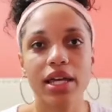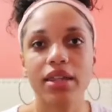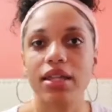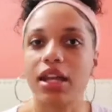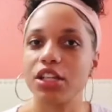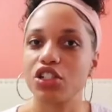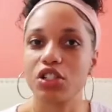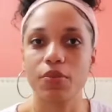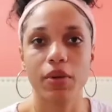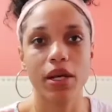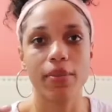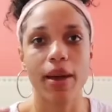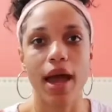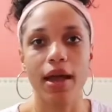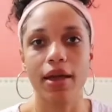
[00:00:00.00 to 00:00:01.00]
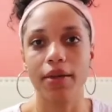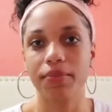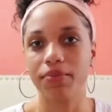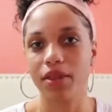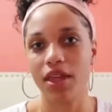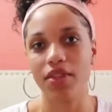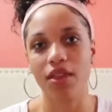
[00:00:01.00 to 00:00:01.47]
then I just put it back,
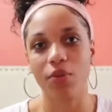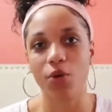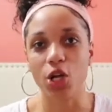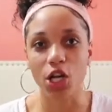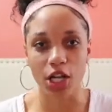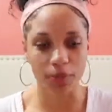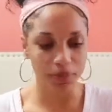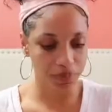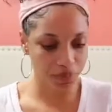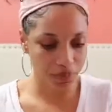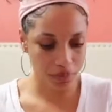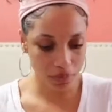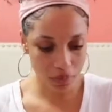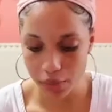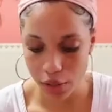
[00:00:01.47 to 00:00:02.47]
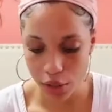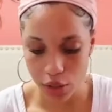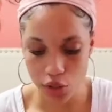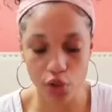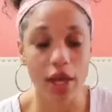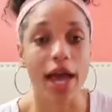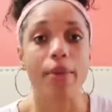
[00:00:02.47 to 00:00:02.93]
and then we're good.
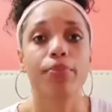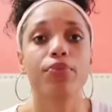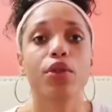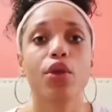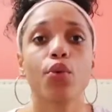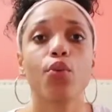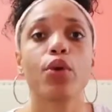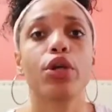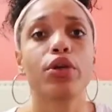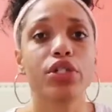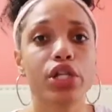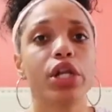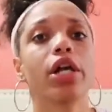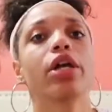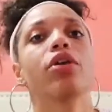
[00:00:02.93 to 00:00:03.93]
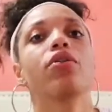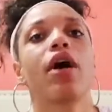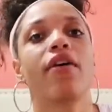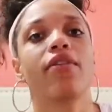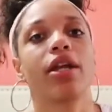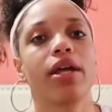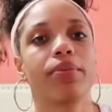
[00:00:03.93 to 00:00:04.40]
So yeah, when you start it, you
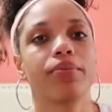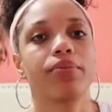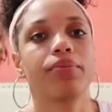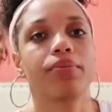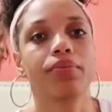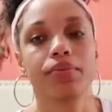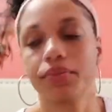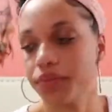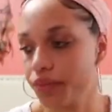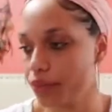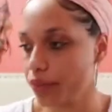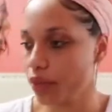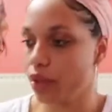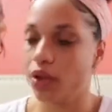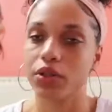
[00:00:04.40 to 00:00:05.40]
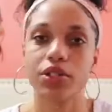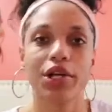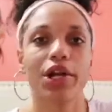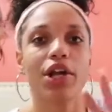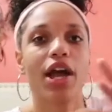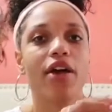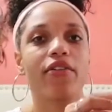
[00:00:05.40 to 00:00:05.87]
have it in. You'll start
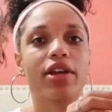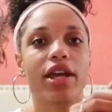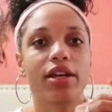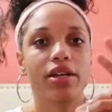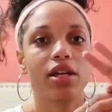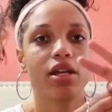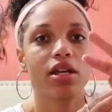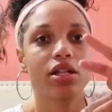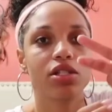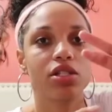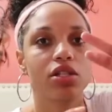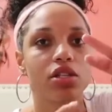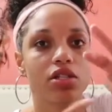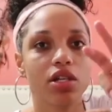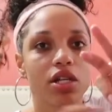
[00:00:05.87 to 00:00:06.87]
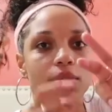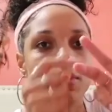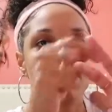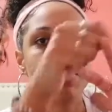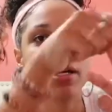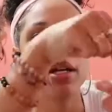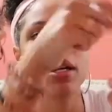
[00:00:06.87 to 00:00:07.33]
it, you have it in. So there's gonna be
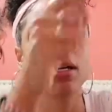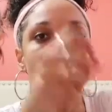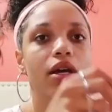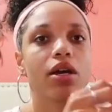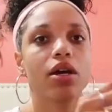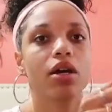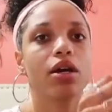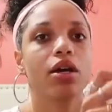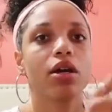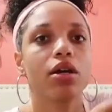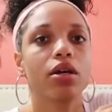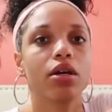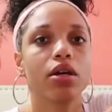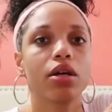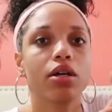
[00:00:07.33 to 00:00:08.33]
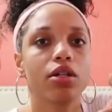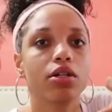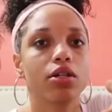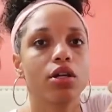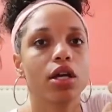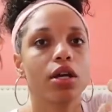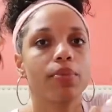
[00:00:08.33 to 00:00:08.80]
blood in here.
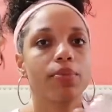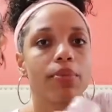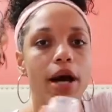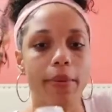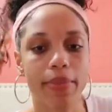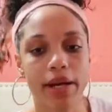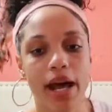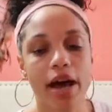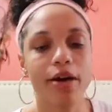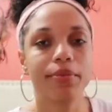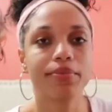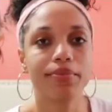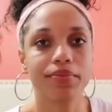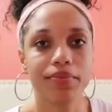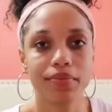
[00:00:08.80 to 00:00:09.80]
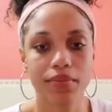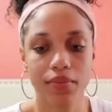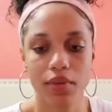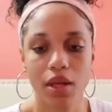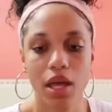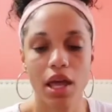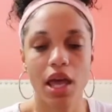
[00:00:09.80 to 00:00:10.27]
You pop it out,
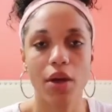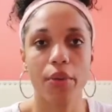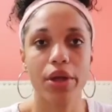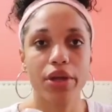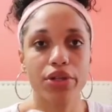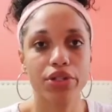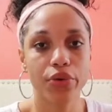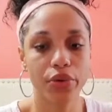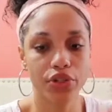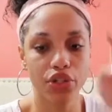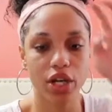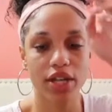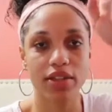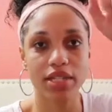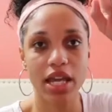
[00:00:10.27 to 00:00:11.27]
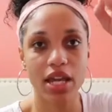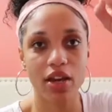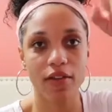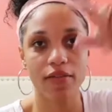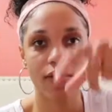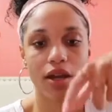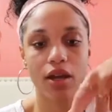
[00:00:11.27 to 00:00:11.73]
and what you do is you're gonna take your
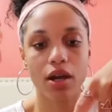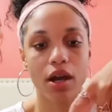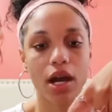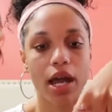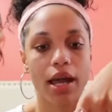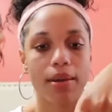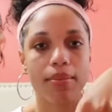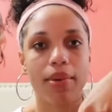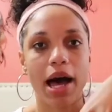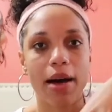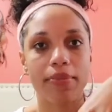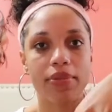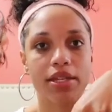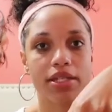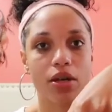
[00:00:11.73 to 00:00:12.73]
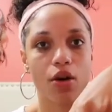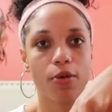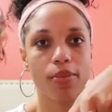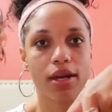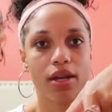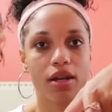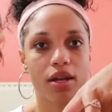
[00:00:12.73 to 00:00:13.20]
finger and pop this
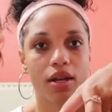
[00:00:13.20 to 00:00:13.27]
open,